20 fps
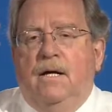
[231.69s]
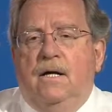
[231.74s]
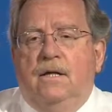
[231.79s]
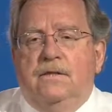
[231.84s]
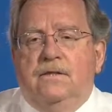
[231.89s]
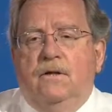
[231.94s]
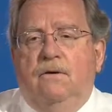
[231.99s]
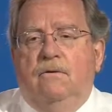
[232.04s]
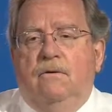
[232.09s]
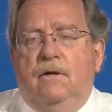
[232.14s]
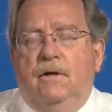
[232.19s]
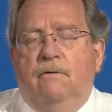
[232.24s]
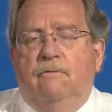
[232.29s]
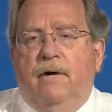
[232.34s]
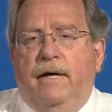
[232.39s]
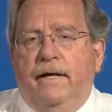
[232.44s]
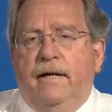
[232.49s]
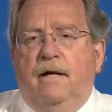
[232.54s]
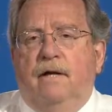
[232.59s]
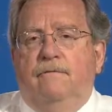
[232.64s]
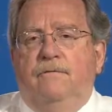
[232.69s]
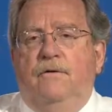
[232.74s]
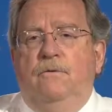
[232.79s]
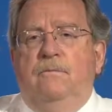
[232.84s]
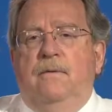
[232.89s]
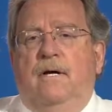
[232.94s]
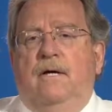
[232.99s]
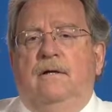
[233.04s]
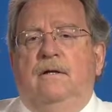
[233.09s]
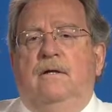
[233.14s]
So right off, you
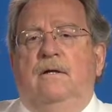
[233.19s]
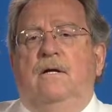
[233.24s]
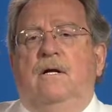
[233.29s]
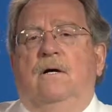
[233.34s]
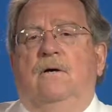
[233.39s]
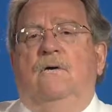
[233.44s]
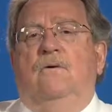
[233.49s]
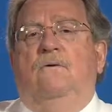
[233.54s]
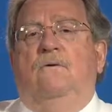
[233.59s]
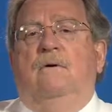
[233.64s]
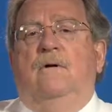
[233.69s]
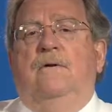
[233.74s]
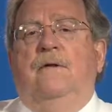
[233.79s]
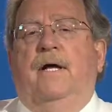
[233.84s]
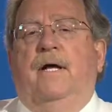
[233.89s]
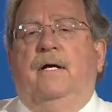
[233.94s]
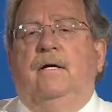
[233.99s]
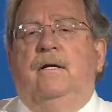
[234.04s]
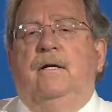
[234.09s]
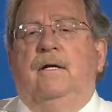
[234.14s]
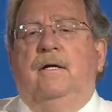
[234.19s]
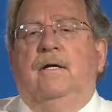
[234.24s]
might know that